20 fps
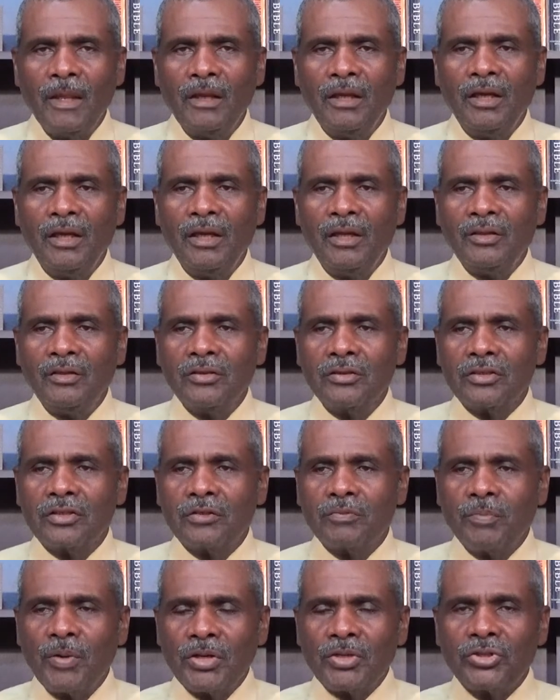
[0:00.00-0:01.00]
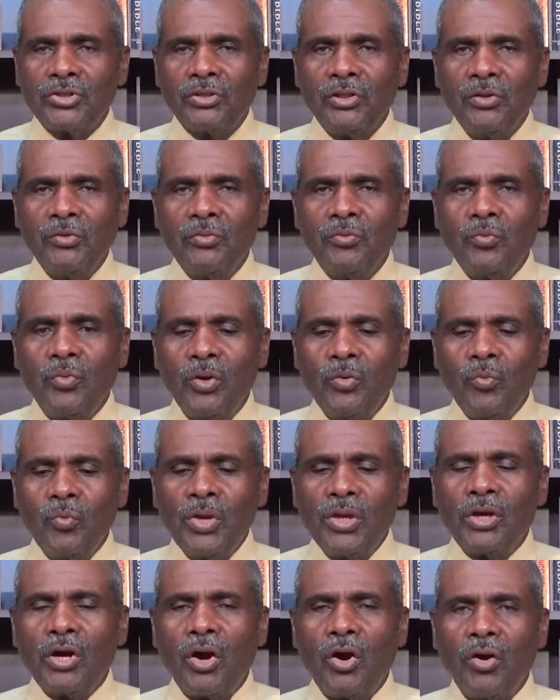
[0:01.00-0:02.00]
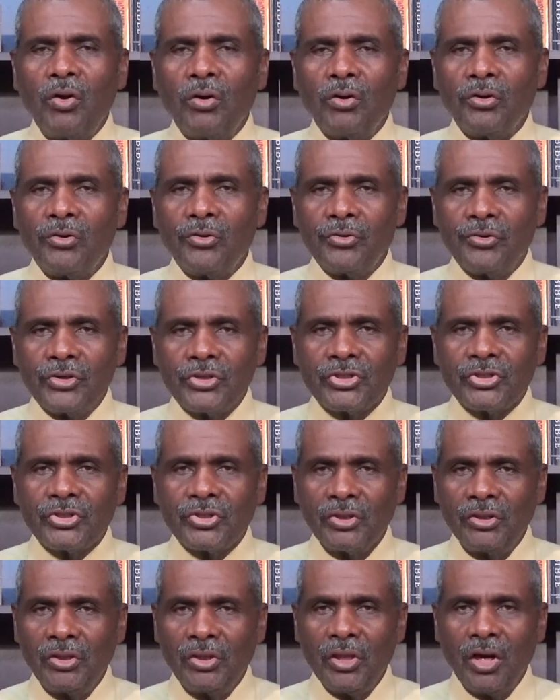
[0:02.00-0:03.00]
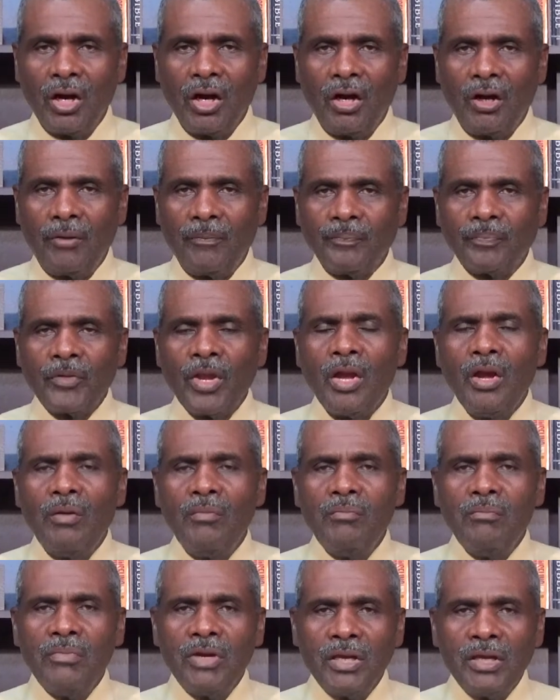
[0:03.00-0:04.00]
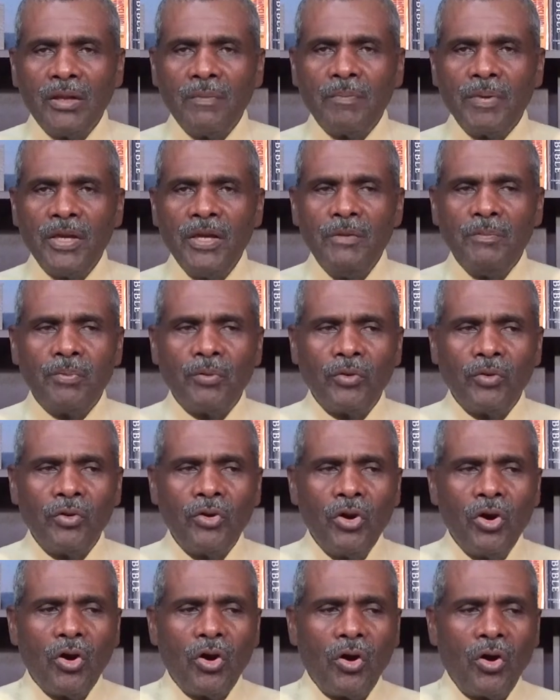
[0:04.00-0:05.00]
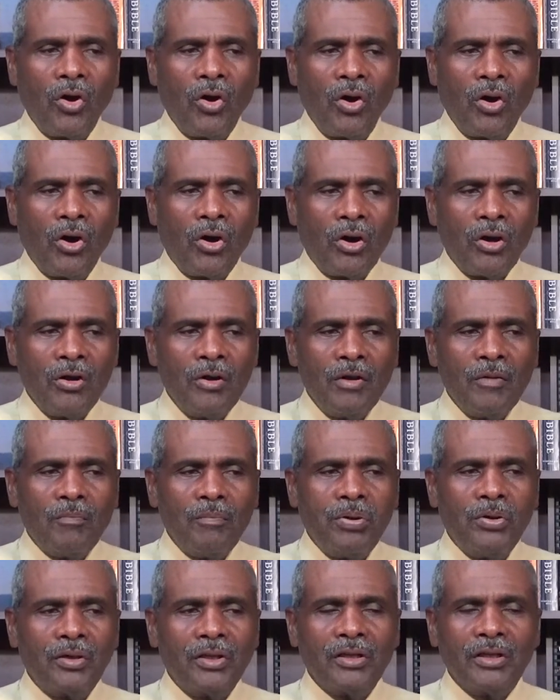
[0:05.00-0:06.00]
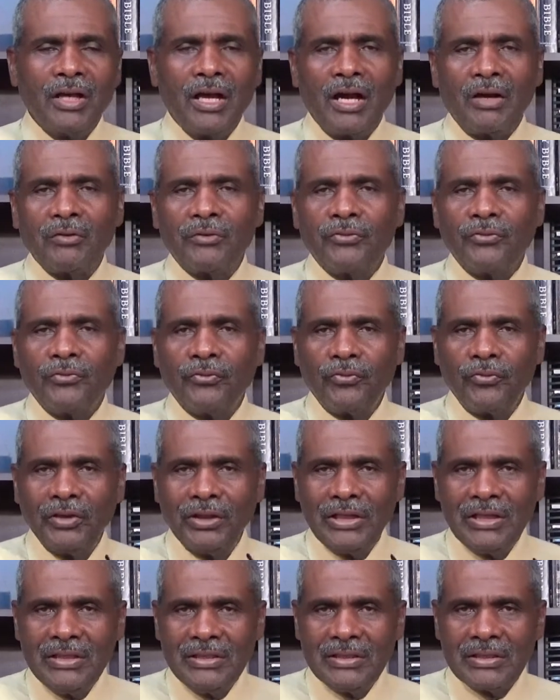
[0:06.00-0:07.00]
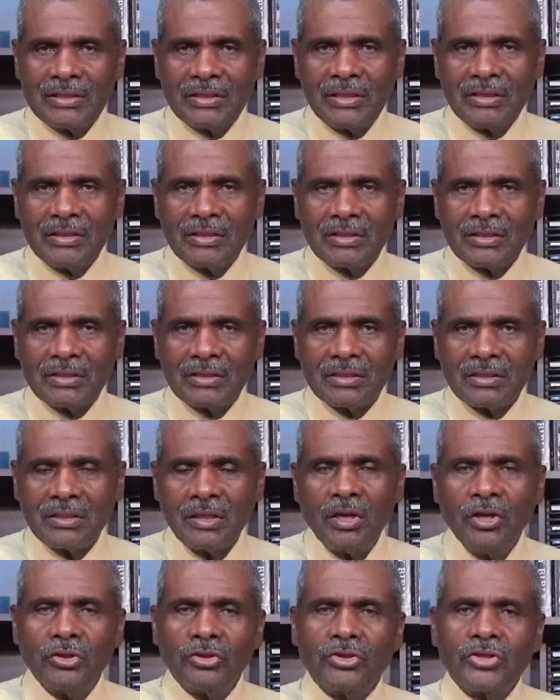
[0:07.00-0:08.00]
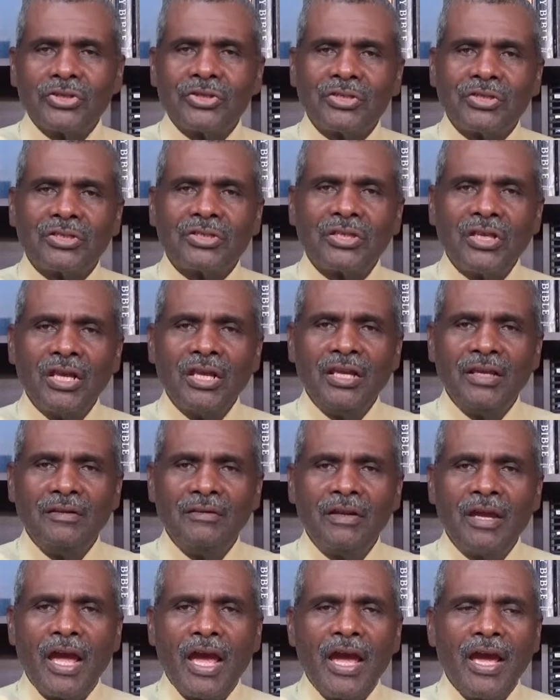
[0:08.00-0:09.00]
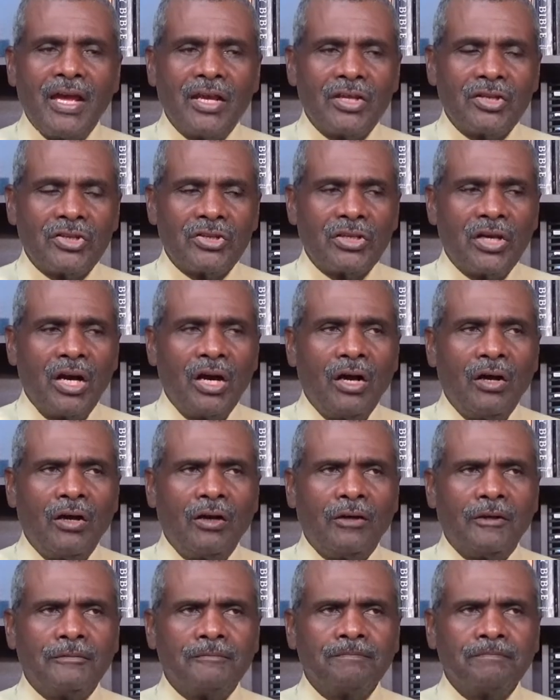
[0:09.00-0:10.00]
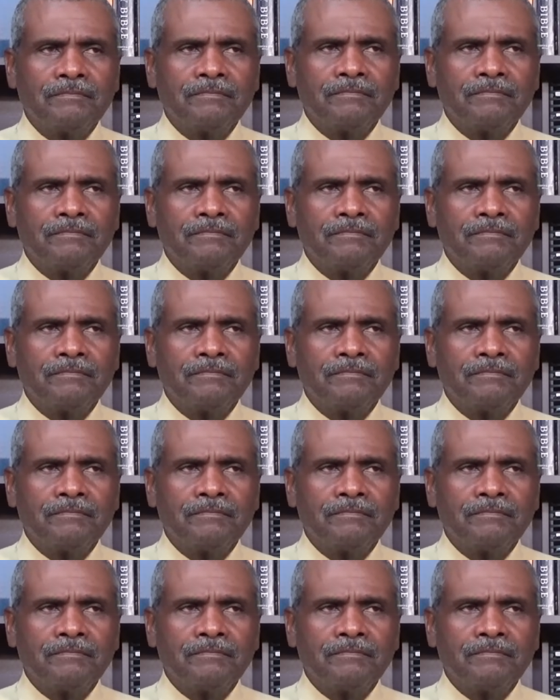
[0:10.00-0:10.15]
and especially what we call Christendom, many people are putting out fleeces to see as, who